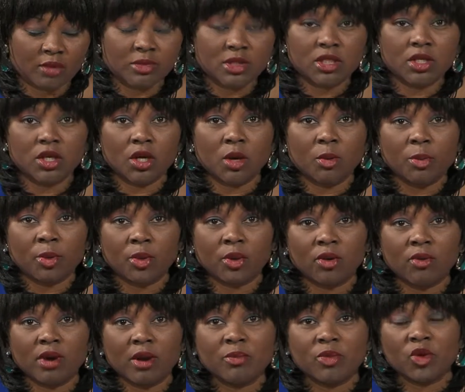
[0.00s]
to your
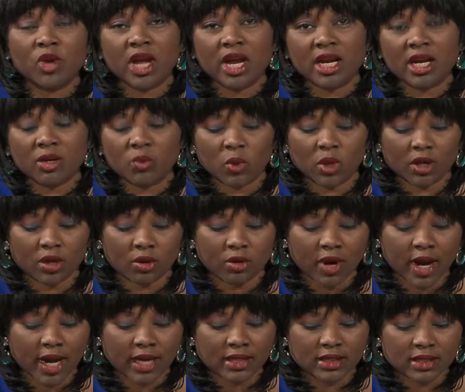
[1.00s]
program, United with
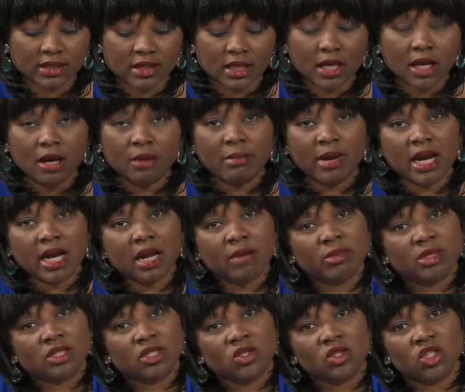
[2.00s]
Christ. My name
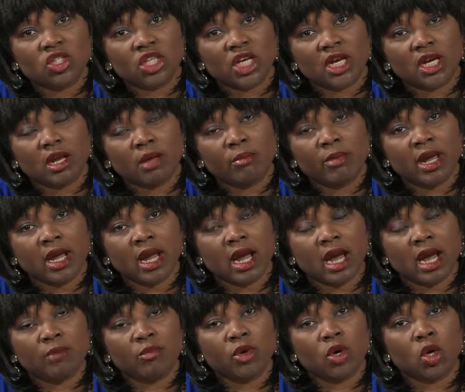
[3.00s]
is Ujay Neme.
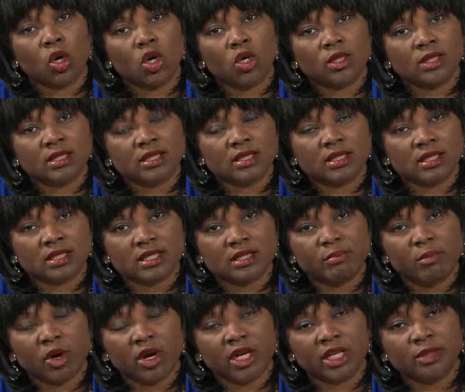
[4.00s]
I'm your host this
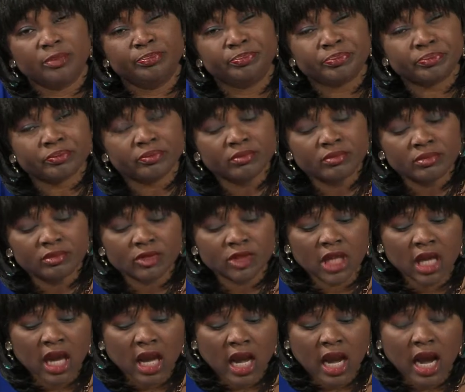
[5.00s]
morning.
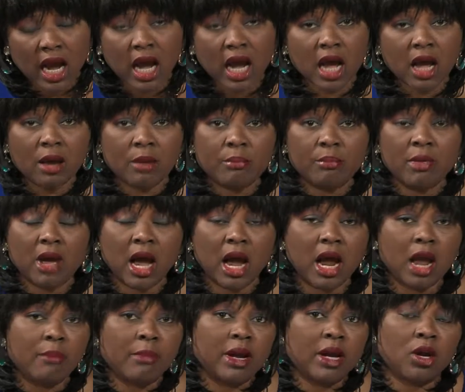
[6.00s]
Um, I
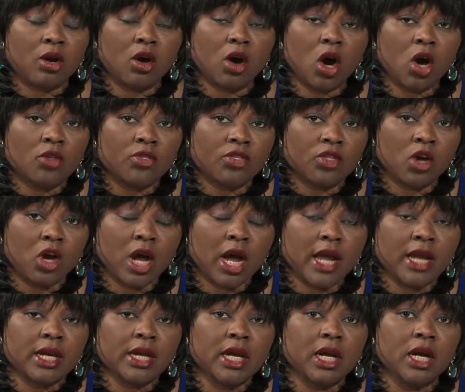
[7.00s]
am an author
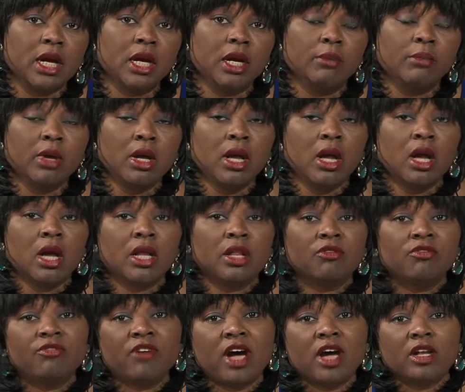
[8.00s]
and uh, the
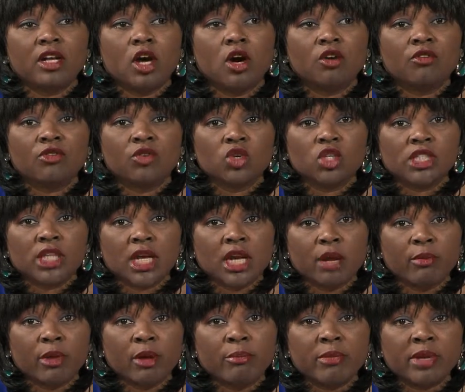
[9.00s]
founder of Ujay
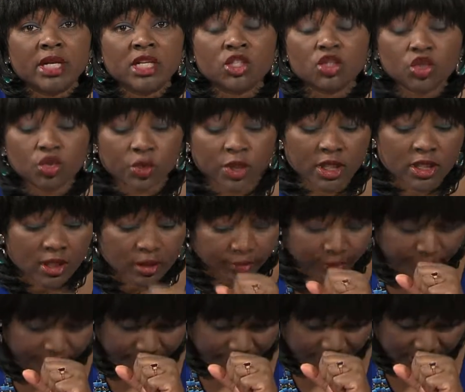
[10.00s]
Neme Ministries.
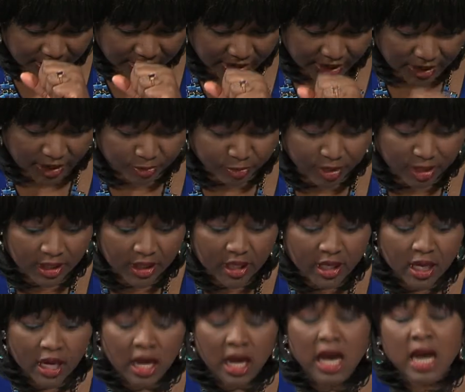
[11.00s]
Excuse me.
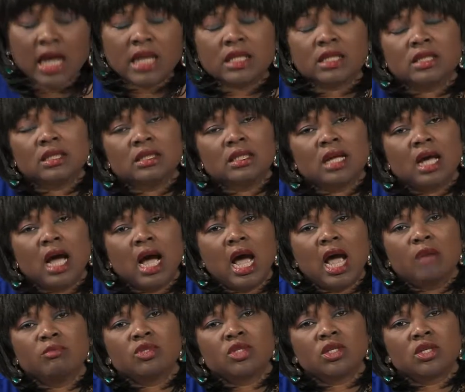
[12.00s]
And
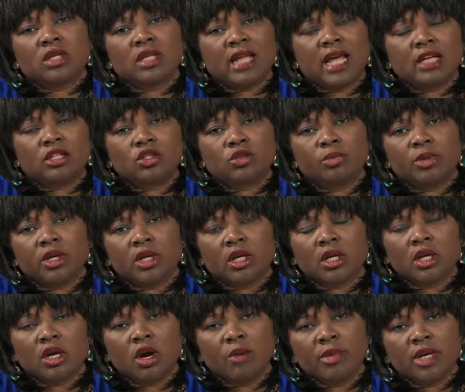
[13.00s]
I'm so glad to be
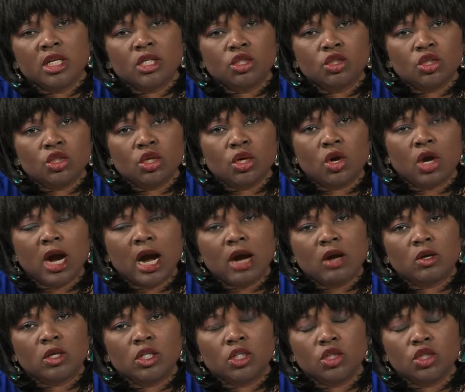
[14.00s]
coming into your
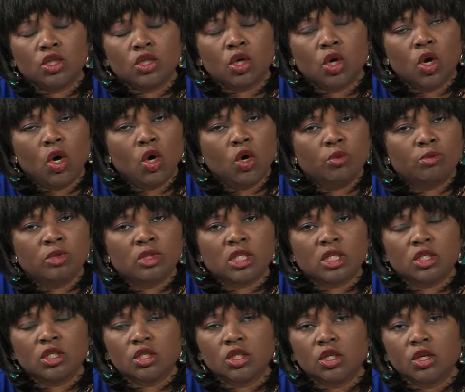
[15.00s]
house, into your homes,
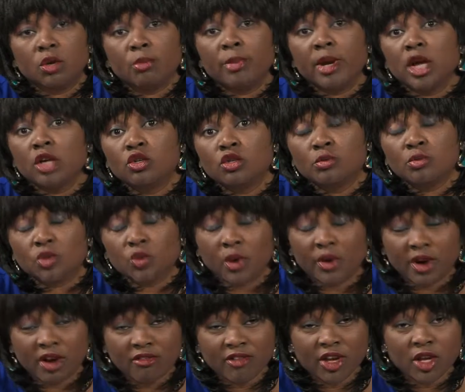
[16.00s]
into your bedrooms,
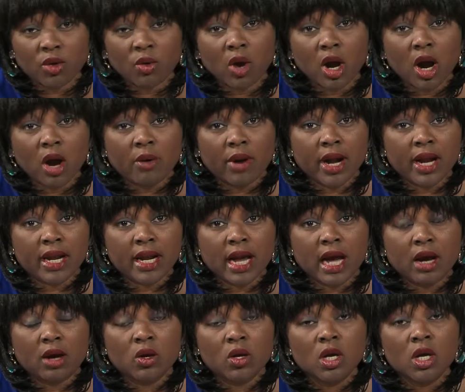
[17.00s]
wherever you are right
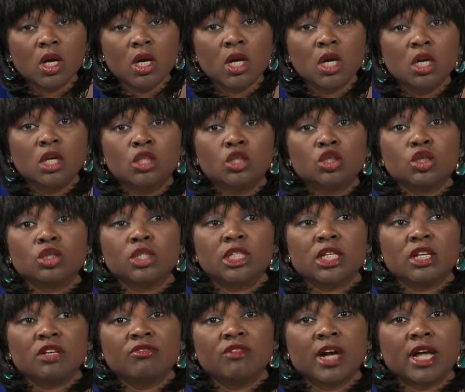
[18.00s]
now, to
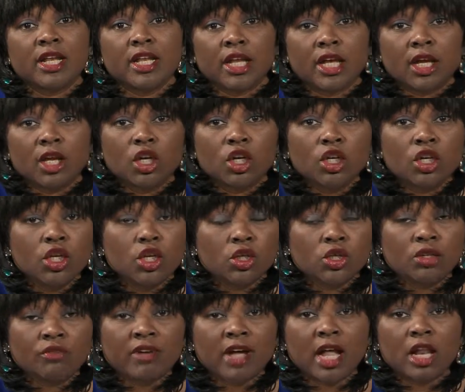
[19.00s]
deliver the good news
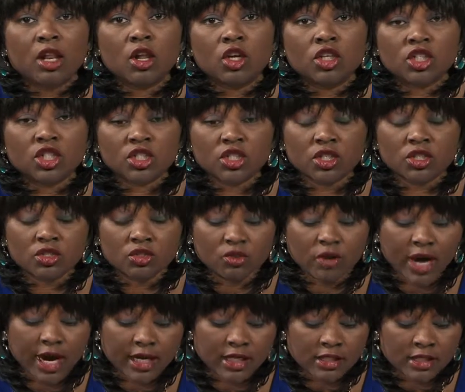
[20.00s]
of our Lord Jesus
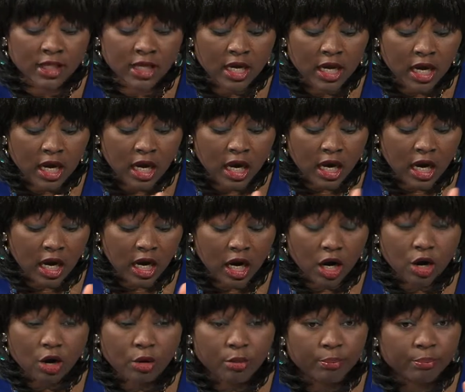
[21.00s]
Christ.
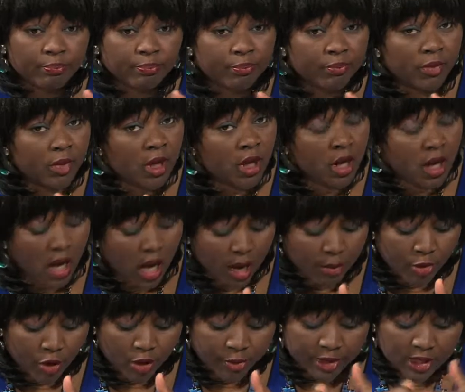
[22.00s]
Um, I'm
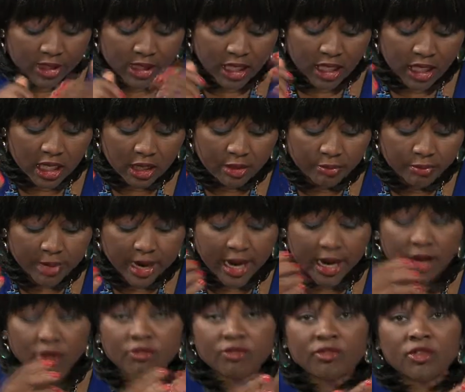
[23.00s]
going to be taking
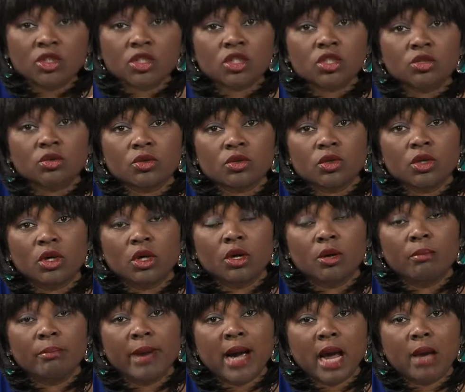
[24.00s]
my first uh,
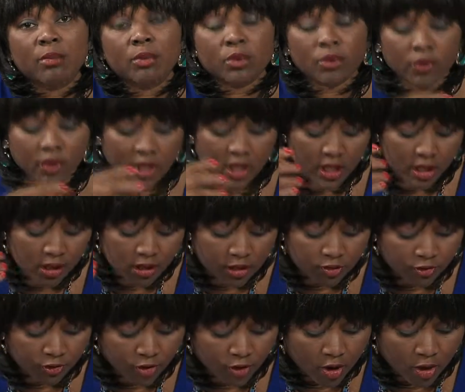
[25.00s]
Bible reading
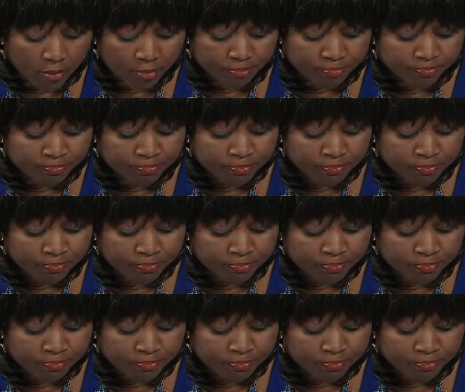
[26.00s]
from